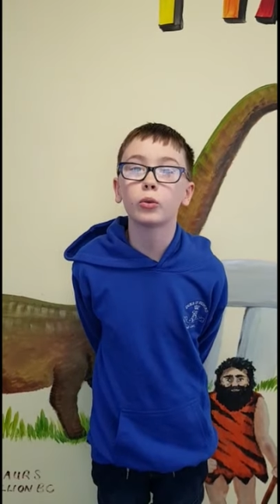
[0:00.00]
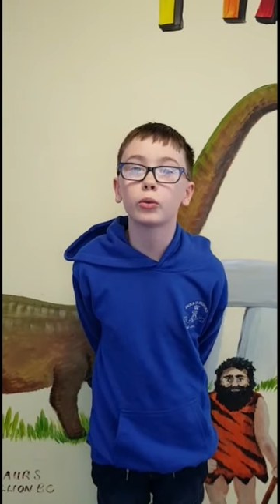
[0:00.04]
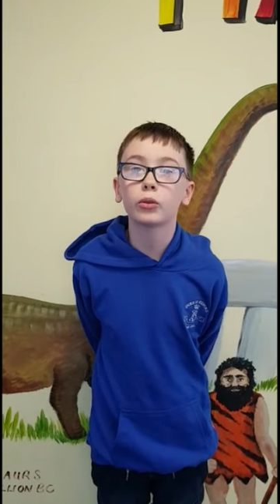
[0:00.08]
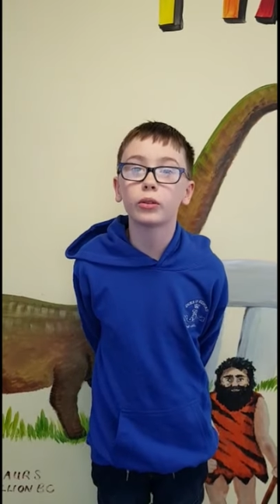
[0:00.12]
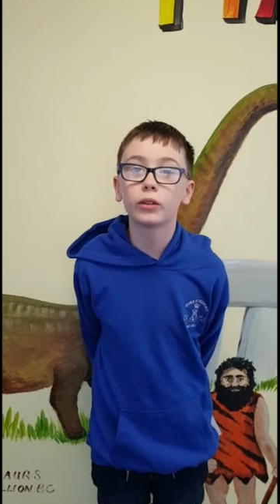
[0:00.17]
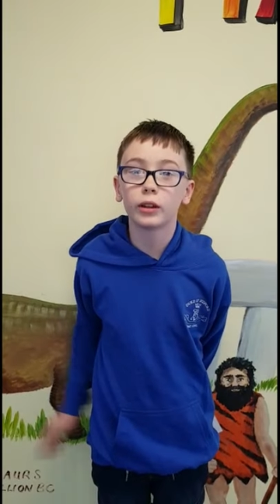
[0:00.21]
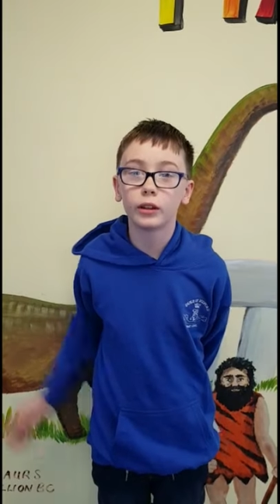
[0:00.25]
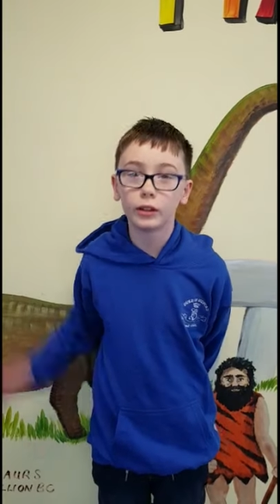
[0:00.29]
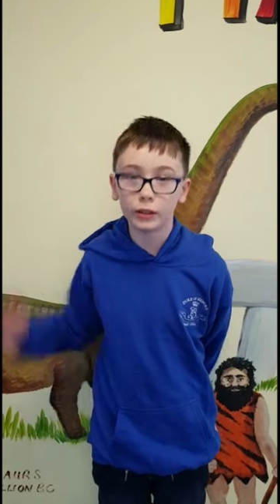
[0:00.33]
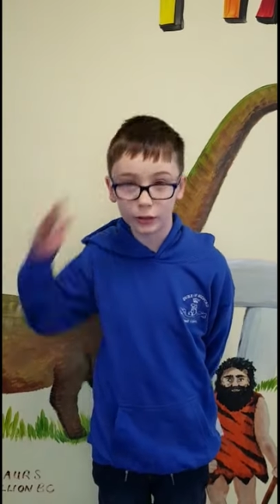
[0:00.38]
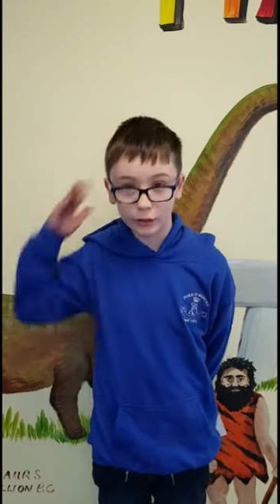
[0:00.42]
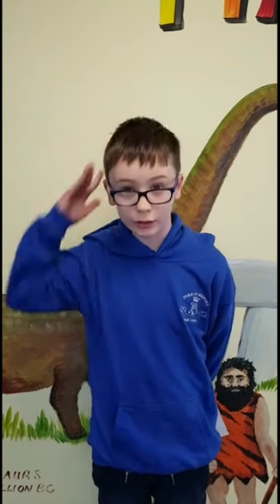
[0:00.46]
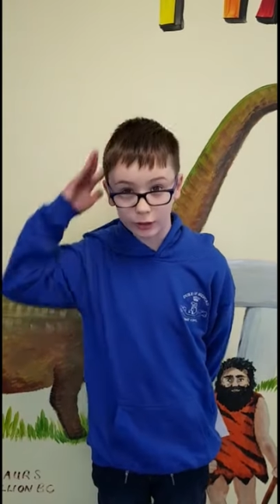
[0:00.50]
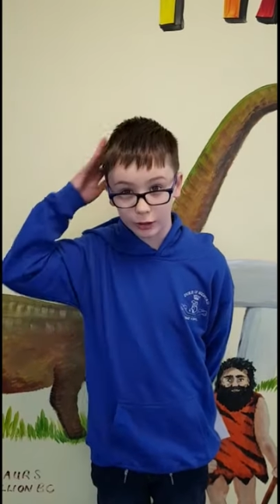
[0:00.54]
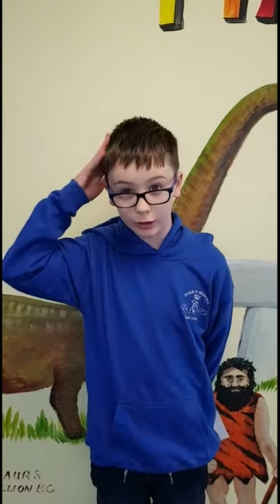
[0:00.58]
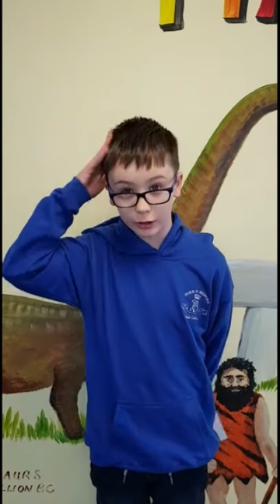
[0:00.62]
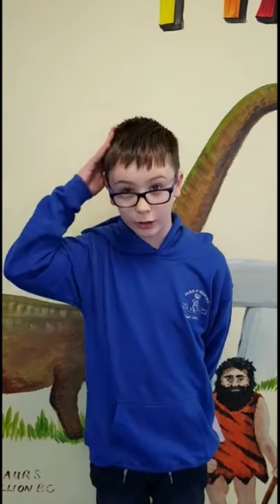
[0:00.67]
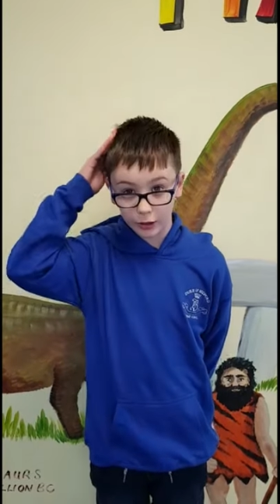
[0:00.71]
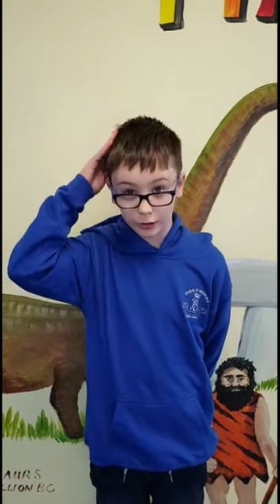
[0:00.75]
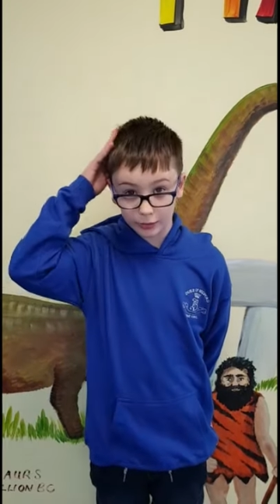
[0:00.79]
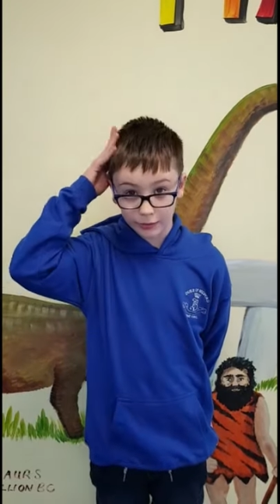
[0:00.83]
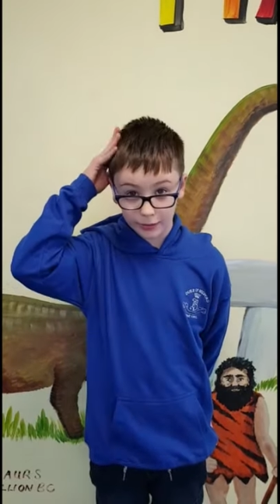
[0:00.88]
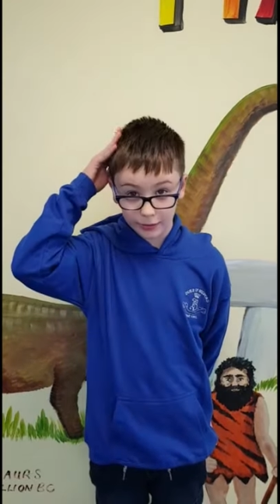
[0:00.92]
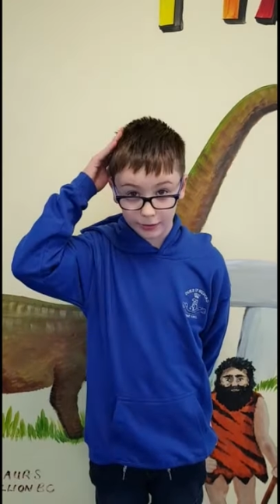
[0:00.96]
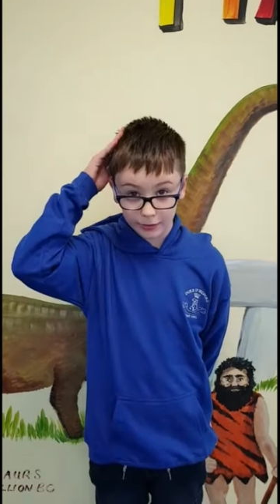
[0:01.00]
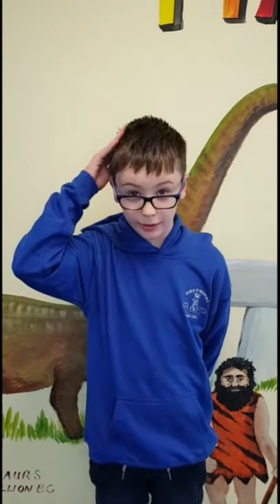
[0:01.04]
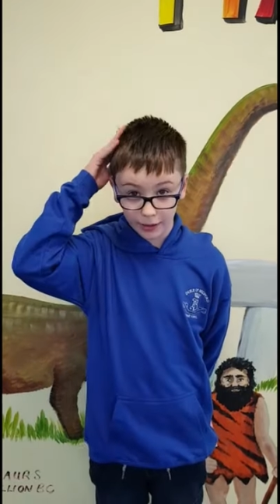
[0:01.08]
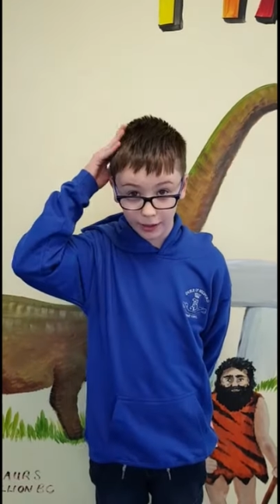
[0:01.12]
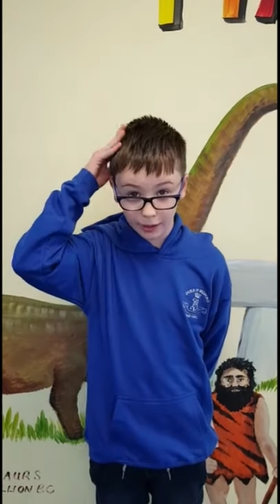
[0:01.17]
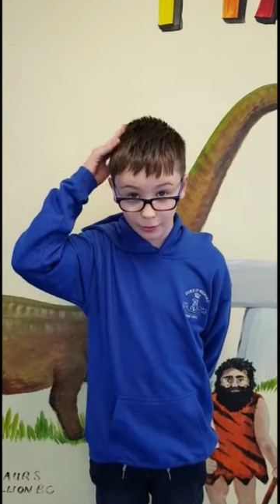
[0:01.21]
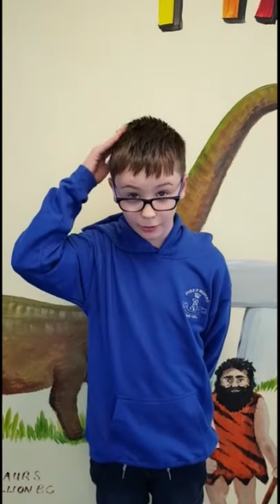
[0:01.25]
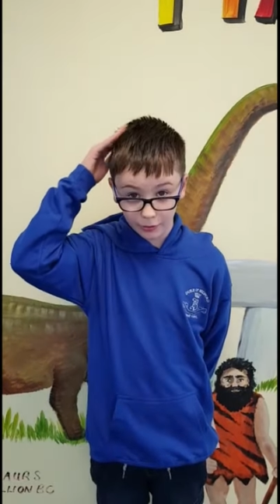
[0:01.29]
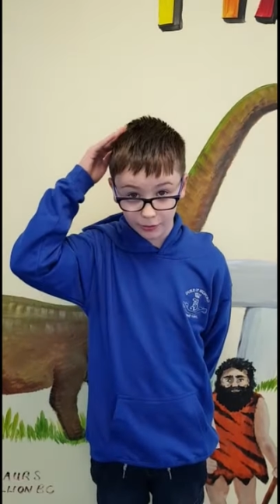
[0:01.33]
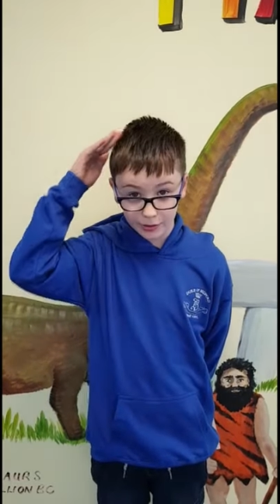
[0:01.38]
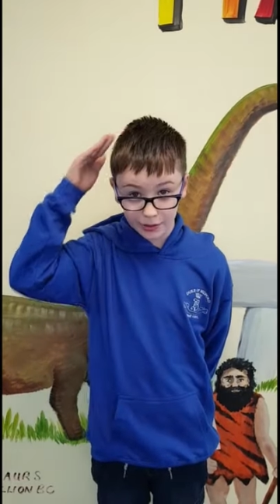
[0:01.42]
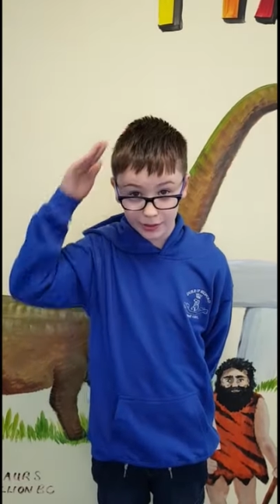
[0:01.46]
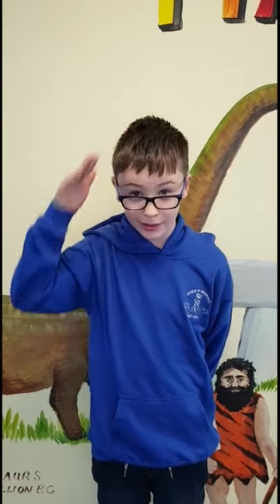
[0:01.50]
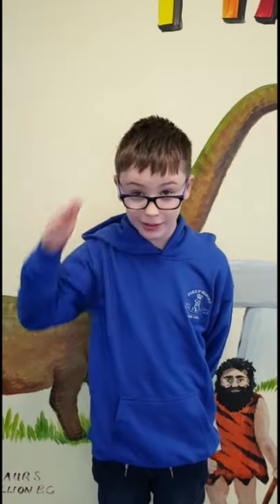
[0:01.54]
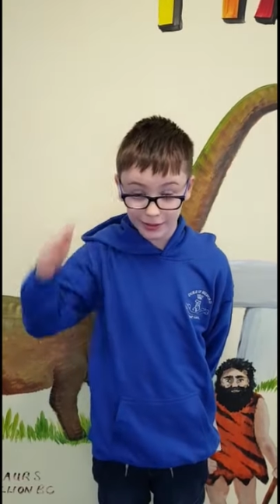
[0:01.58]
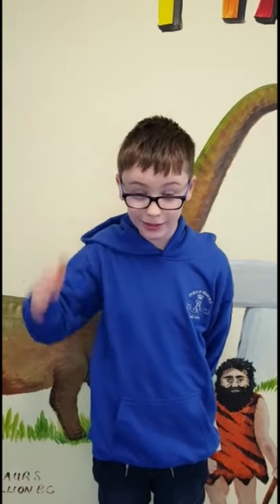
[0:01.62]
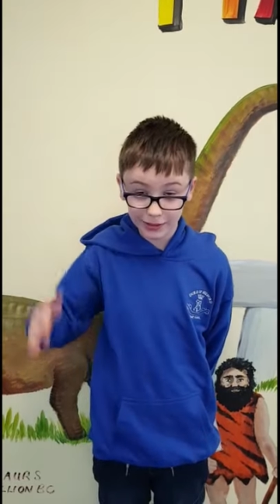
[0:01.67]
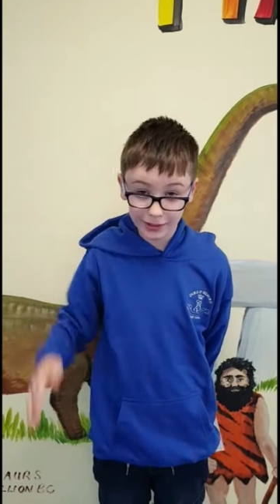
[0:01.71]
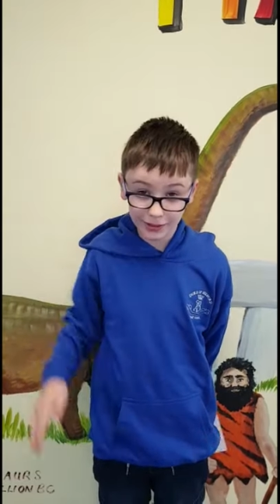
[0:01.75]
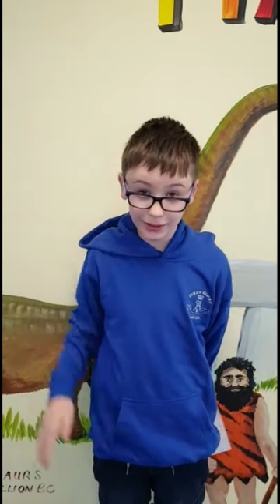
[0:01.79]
scissors to cut it out.